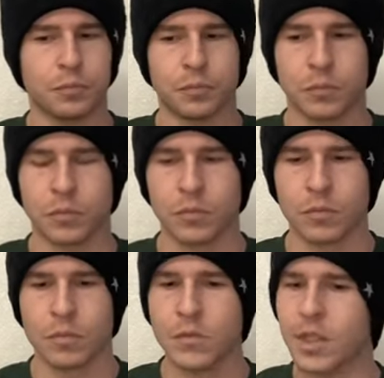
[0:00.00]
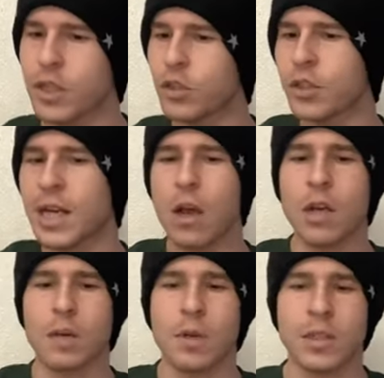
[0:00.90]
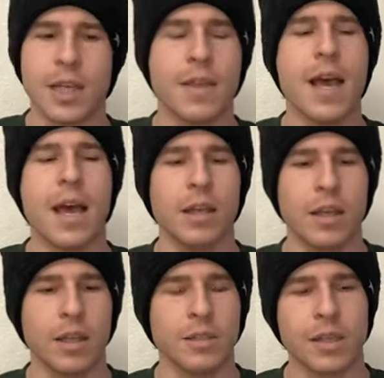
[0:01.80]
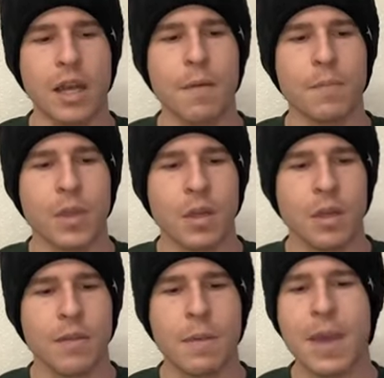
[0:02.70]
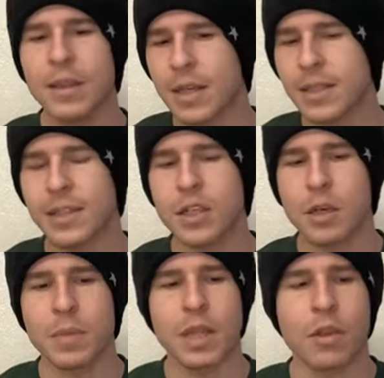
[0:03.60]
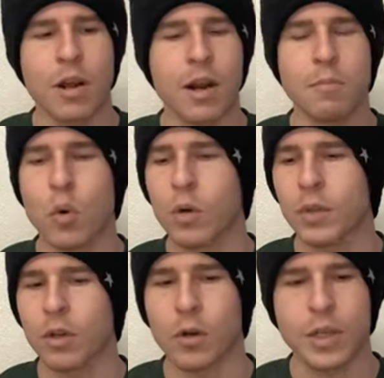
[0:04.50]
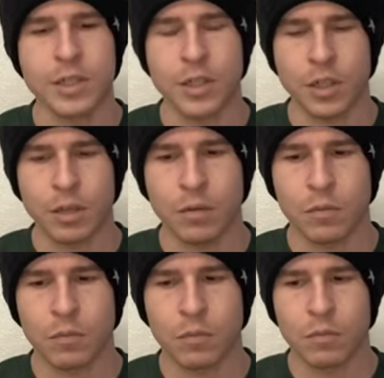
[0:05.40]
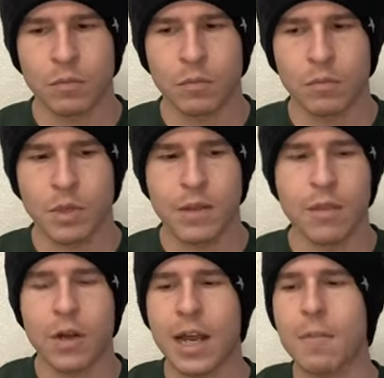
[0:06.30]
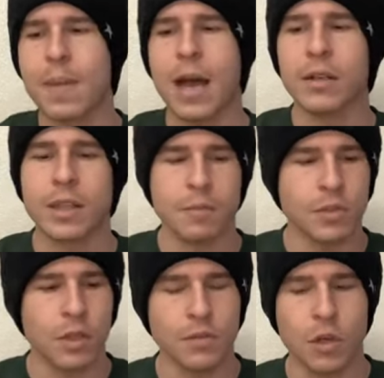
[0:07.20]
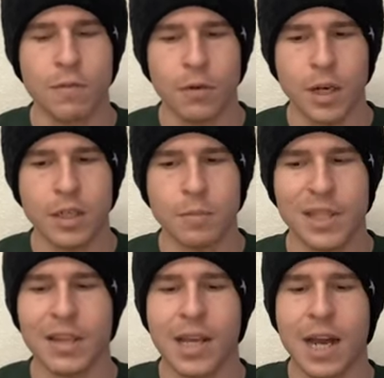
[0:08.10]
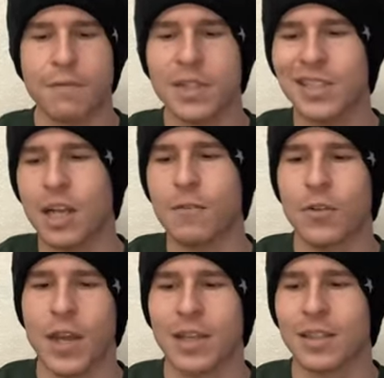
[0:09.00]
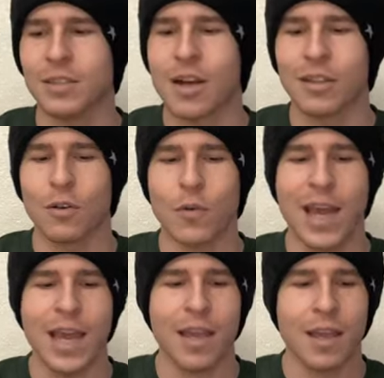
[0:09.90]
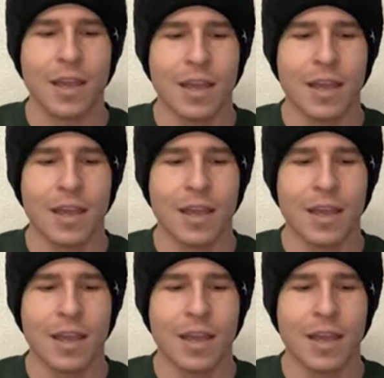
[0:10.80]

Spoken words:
It's an interesting outcome, I'll say that. It's they make the decision, but then they're not on board with their own decision. And then they're kind of battling themselves over it. But then they kind of discover things along the way.